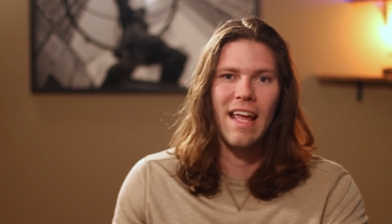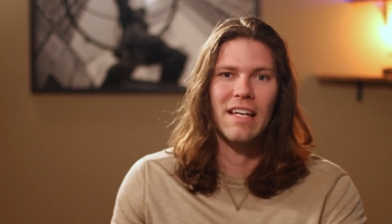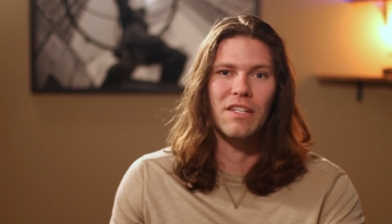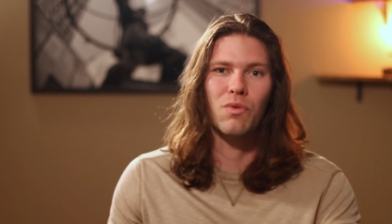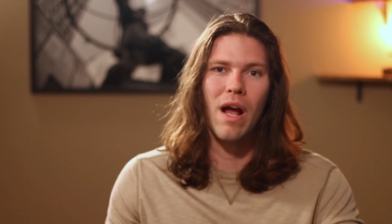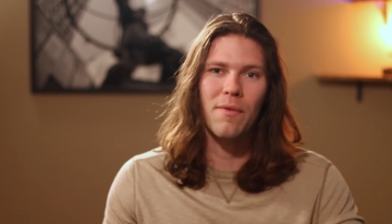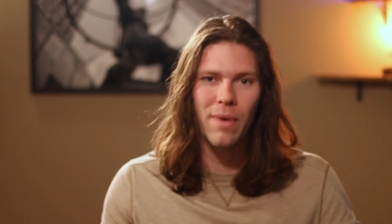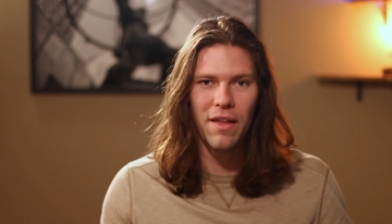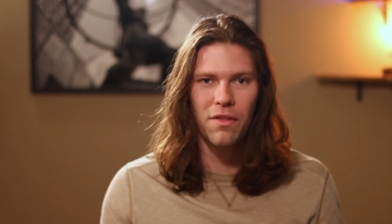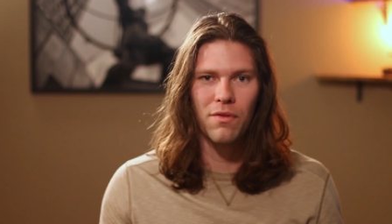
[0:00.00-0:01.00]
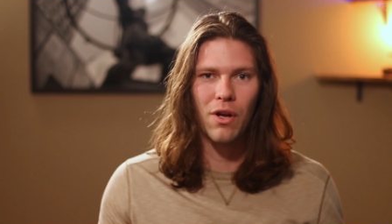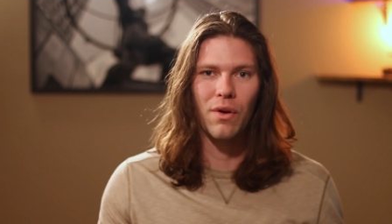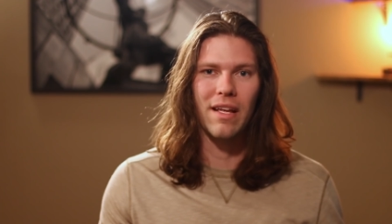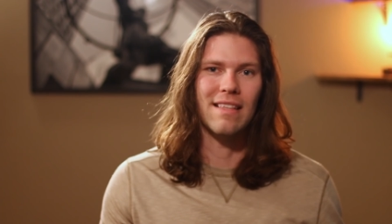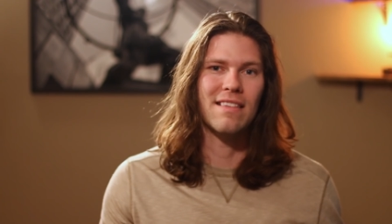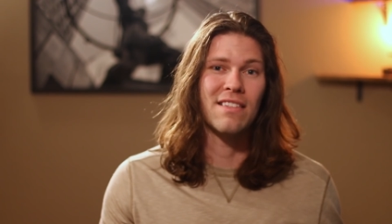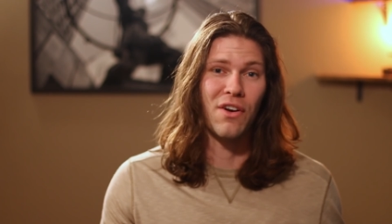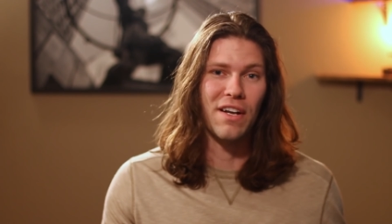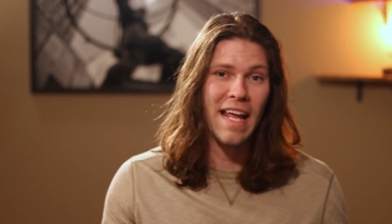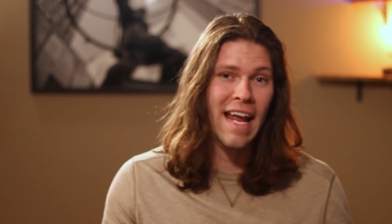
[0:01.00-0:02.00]
and grabbed it by the throat and
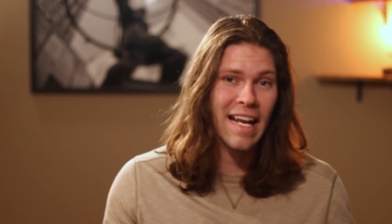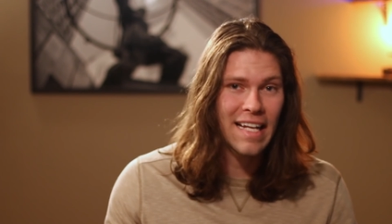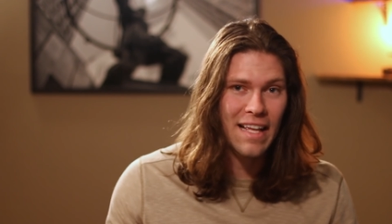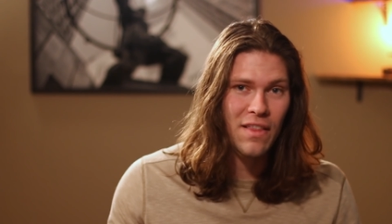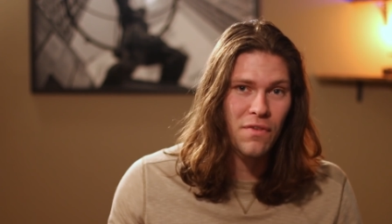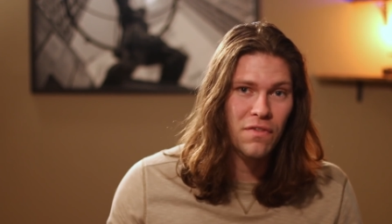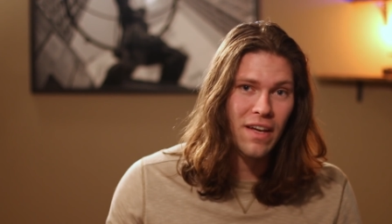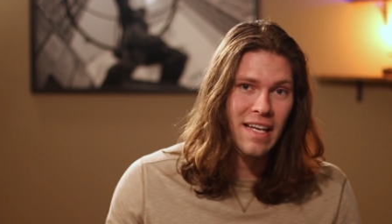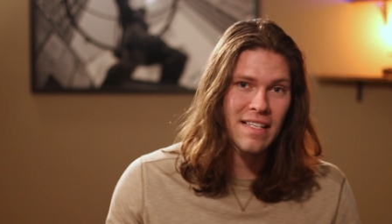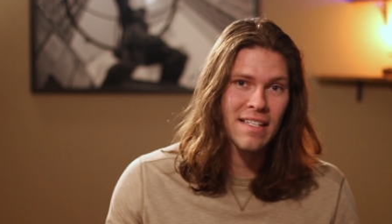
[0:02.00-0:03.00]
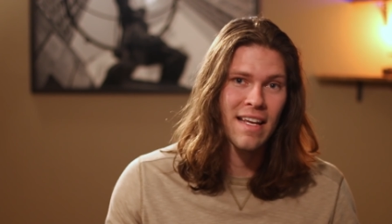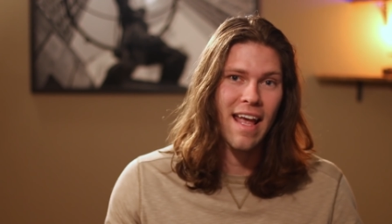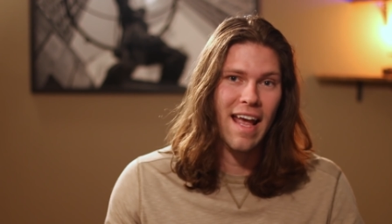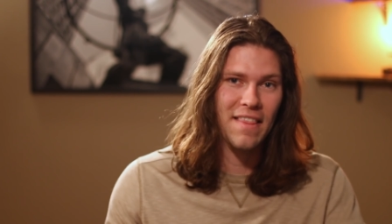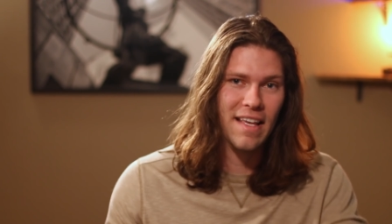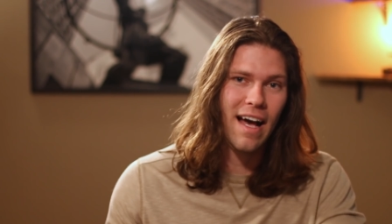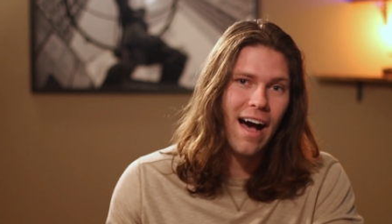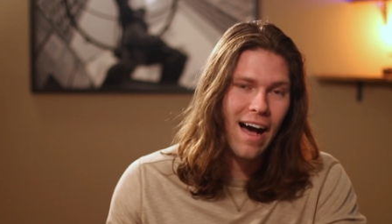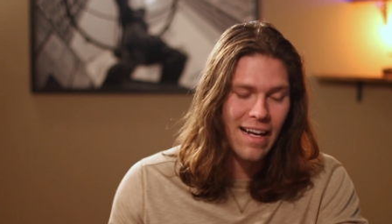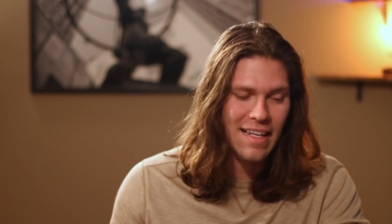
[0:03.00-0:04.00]
started hitting it in the face and the
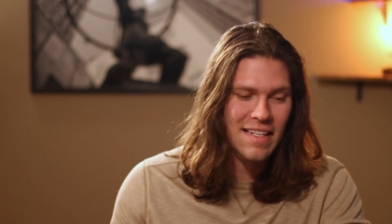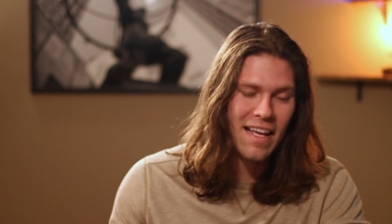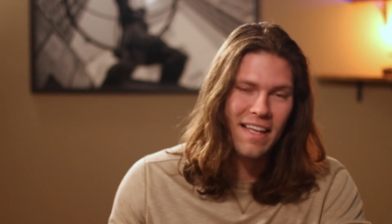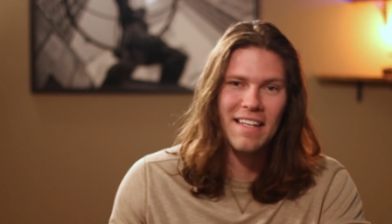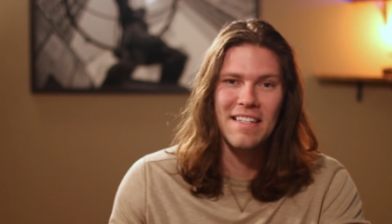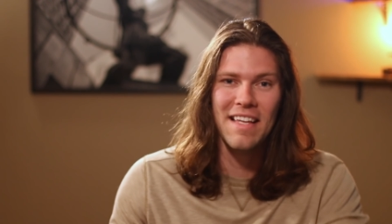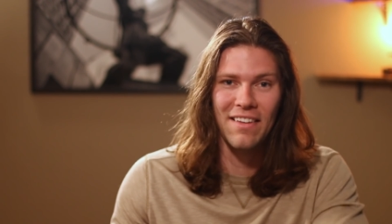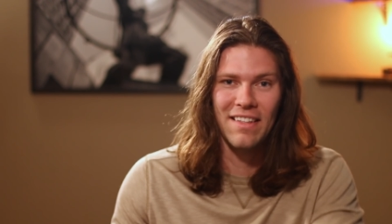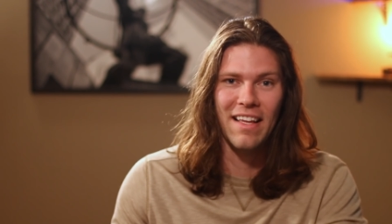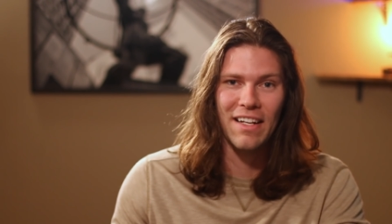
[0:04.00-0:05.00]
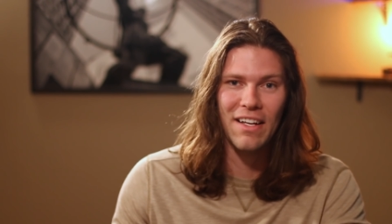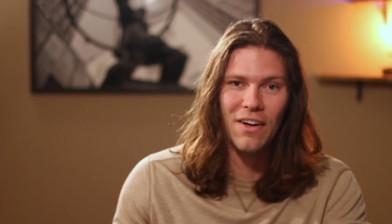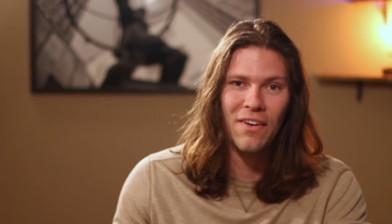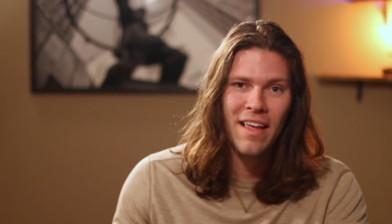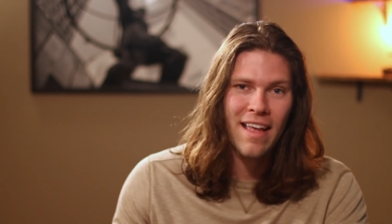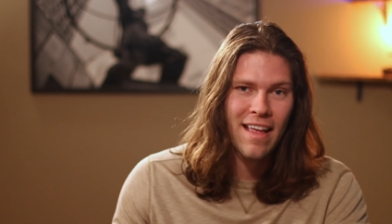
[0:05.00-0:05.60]
eye until it let go.